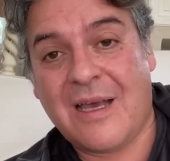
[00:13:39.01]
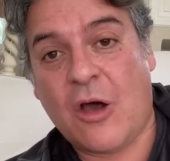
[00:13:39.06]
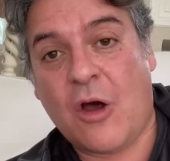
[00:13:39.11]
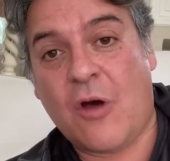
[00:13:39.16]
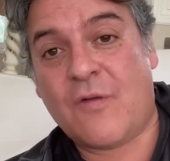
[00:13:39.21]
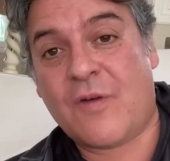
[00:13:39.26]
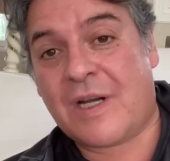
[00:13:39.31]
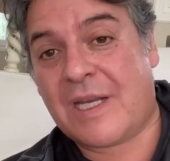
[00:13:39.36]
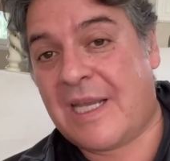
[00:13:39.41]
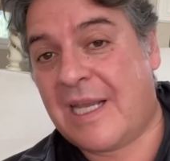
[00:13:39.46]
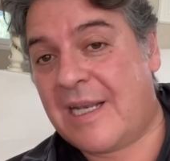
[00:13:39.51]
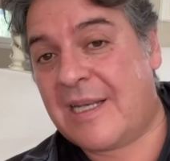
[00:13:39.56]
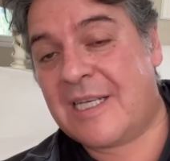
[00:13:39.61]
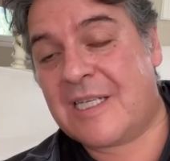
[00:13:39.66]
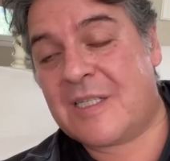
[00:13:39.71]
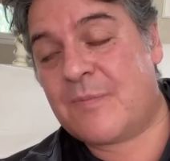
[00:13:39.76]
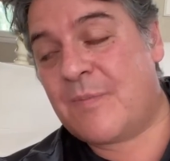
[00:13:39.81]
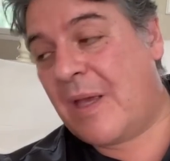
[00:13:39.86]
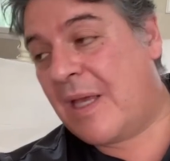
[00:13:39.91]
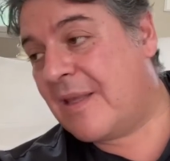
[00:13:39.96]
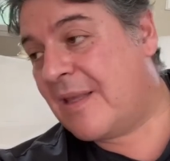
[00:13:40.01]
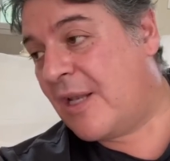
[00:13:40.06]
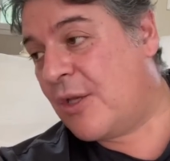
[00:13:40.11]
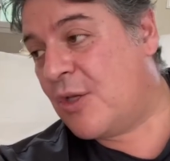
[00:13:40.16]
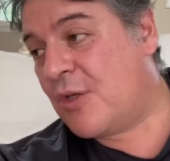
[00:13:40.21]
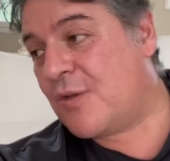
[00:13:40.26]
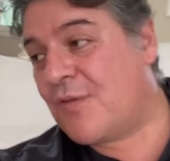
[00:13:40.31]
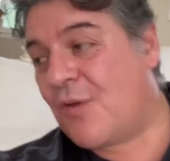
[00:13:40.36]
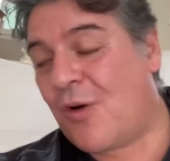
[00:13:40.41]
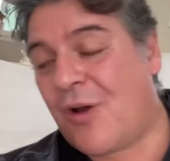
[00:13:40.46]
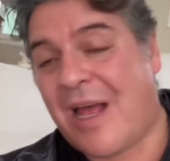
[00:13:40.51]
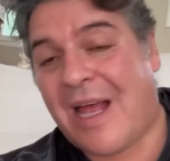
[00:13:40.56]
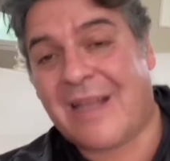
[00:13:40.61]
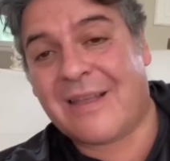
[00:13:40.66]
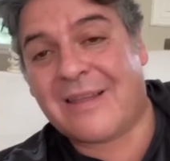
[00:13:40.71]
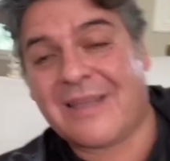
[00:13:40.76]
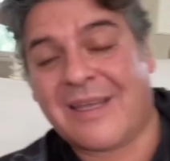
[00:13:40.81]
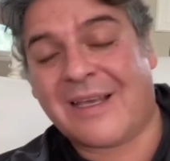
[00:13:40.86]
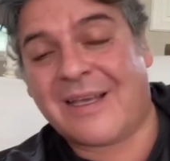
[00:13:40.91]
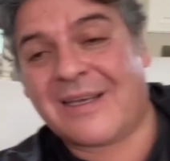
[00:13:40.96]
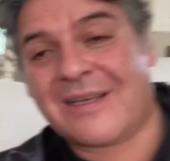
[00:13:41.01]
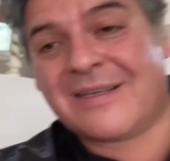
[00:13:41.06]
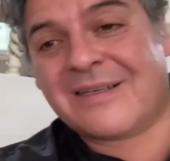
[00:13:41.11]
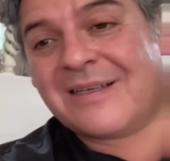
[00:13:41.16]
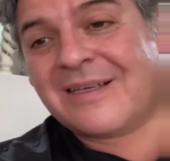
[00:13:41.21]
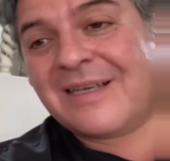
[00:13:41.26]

Over here in Spain, they're used for hunting.